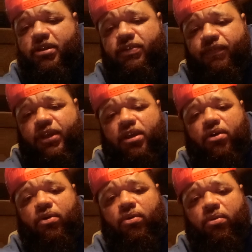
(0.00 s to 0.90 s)
this
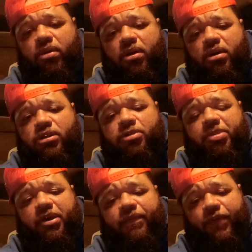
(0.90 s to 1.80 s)
video to
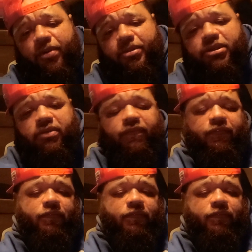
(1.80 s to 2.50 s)
be informative.